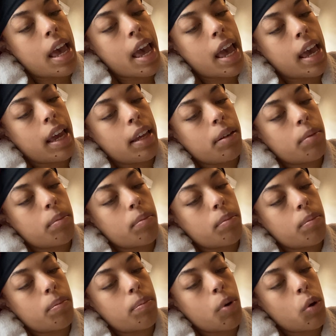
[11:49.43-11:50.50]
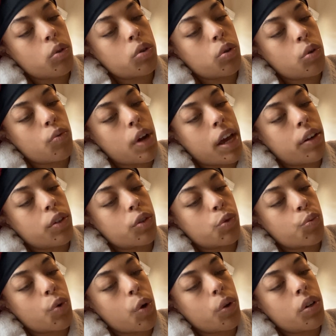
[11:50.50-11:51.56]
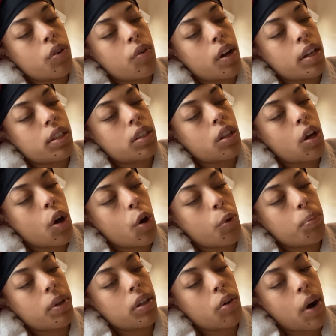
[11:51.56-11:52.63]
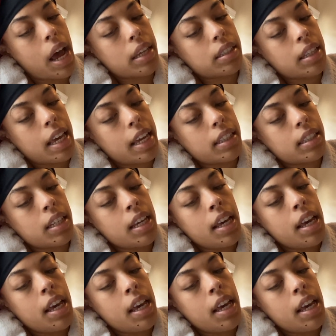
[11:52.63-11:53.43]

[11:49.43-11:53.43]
and postal riders rode across the open grasslands.